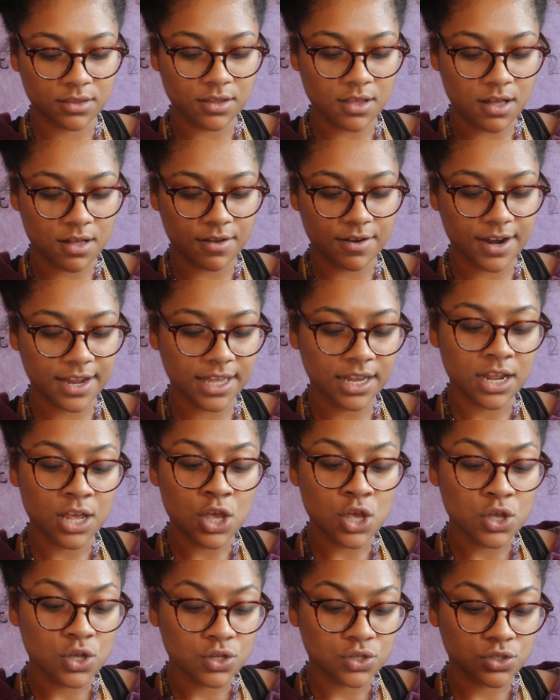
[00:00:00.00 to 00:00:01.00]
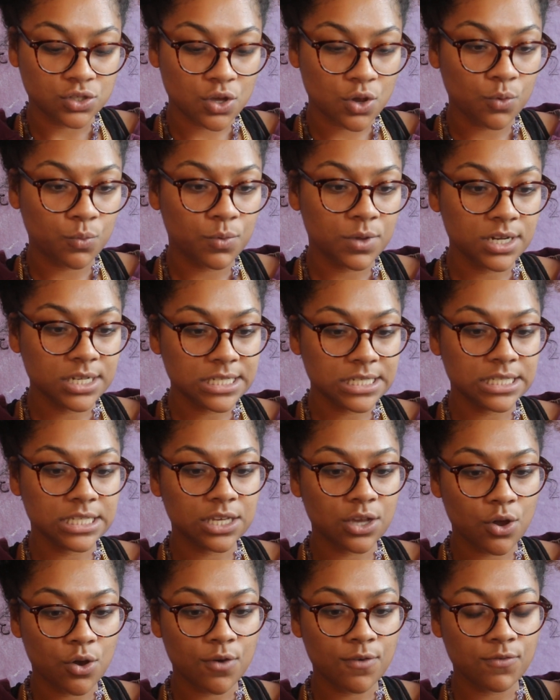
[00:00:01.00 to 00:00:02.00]
All right. So what is
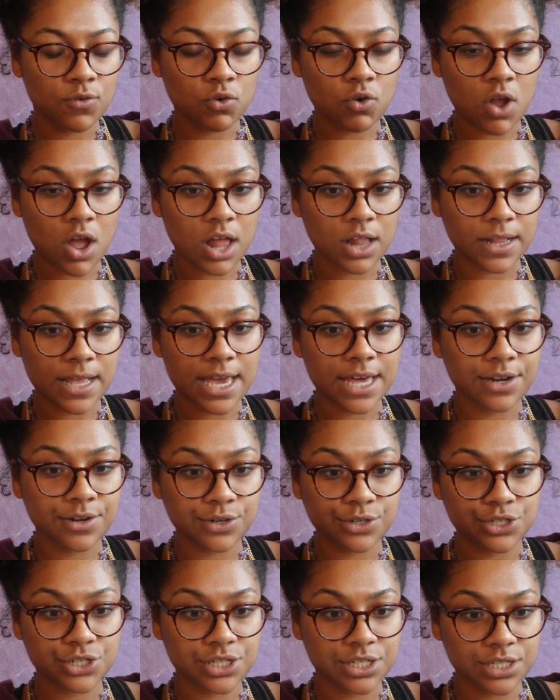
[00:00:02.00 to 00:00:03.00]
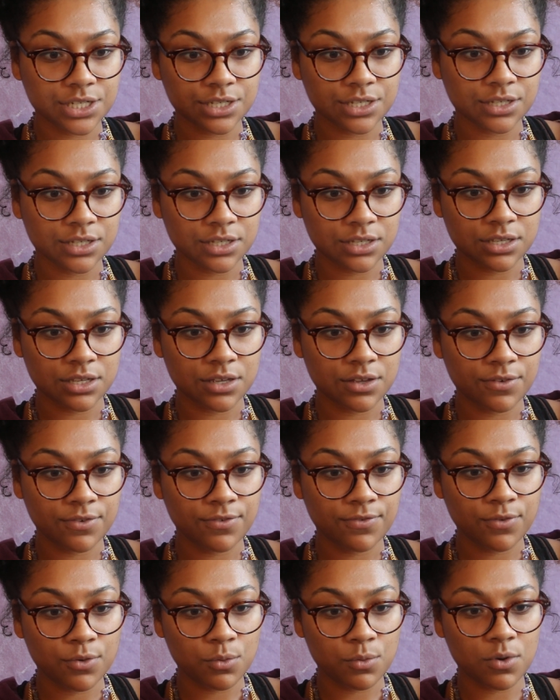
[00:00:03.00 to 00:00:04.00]
the overall energy
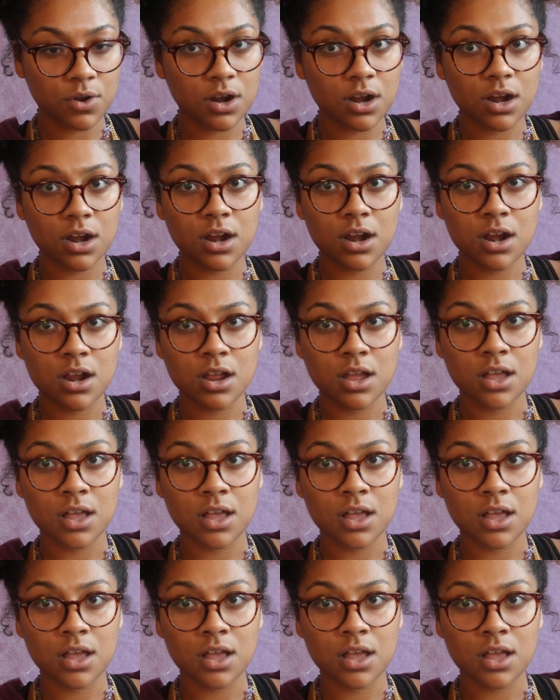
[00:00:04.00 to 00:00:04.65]
for